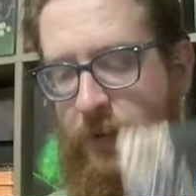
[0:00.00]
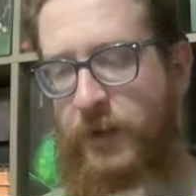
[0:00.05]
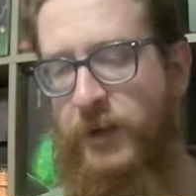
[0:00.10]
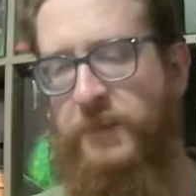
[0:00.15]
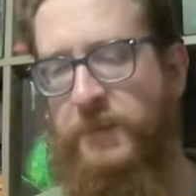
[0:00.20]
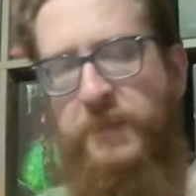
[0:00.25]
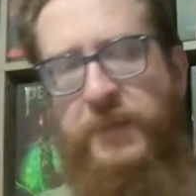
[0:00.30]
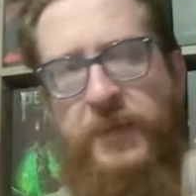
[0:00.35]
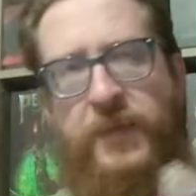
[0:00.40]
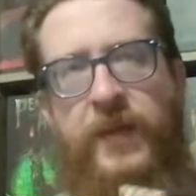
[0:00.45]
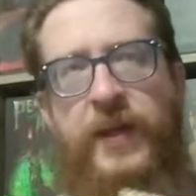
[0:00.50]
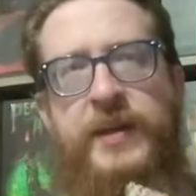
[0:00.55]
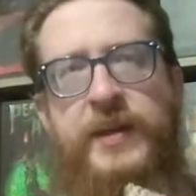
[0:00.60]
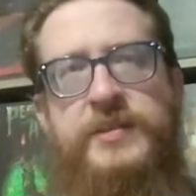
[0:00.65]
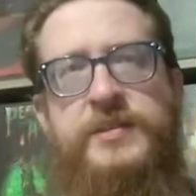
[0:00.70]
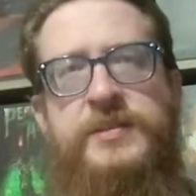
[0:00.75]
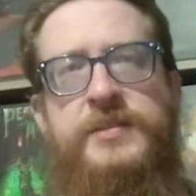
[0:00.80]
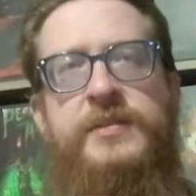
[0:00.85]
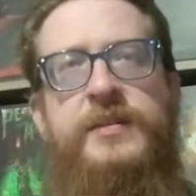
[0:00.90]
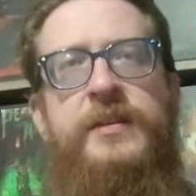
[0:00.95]

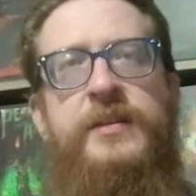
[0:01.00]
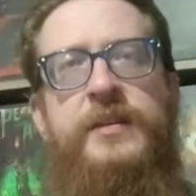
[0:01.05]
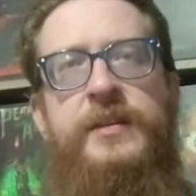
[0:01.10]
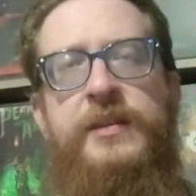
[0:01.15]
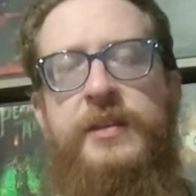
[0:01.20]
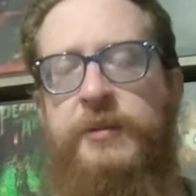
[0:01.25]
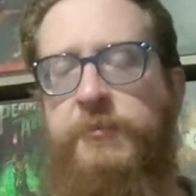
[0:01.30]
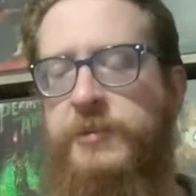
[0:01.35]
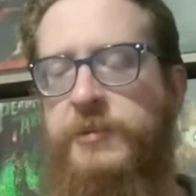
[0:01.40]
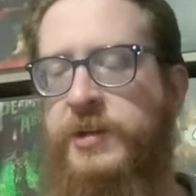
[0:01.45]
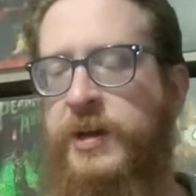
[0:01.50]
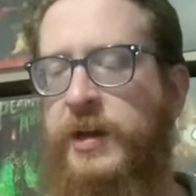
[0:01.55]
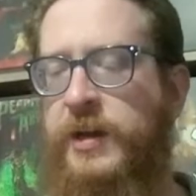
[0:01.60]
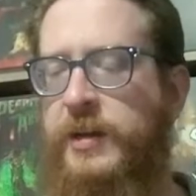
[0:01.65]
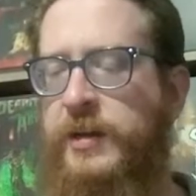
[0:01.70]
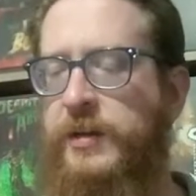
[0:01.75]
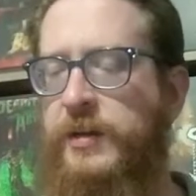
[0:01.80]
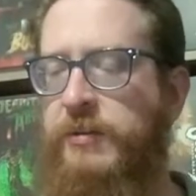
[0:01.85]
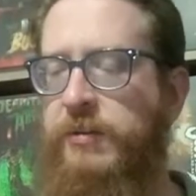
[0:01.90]
Plus, they were talking,